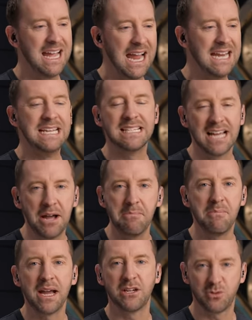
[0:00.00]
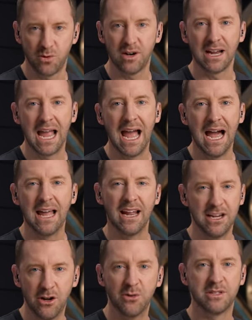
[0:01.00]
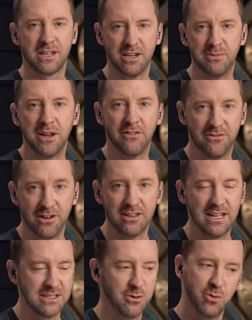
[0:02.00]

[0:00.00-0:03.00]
anytime Mike's wearing a hat, I know it's gonna be a fun lesson,